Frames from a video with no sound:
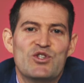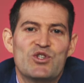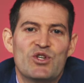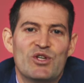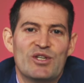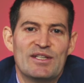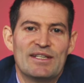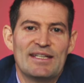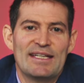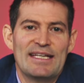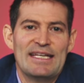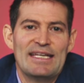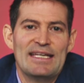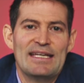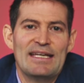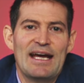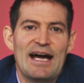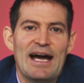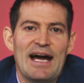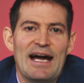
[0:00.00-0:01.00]

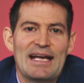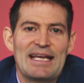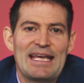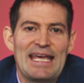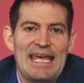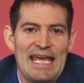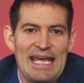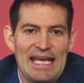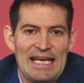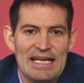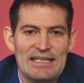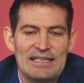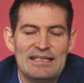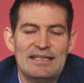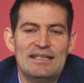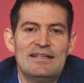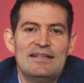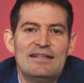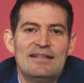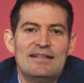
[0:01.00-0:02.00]
certainly uh,
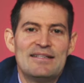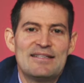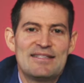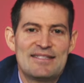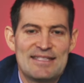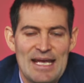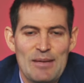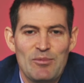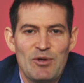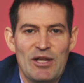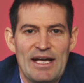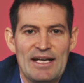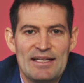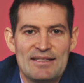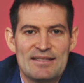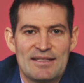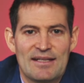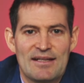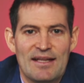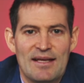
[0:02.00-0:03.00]
can
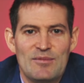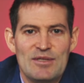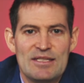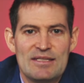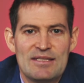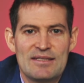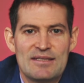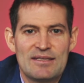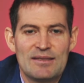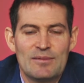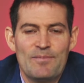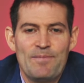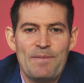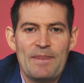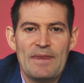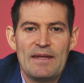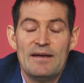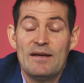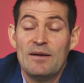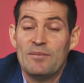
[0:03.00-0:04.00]
stabilize the climate system,
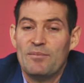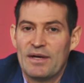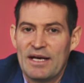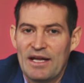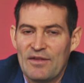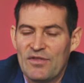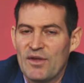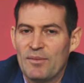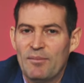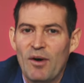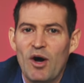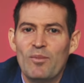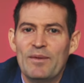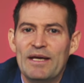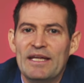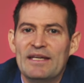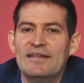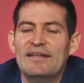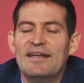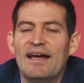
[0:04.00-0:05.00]
but at the moment,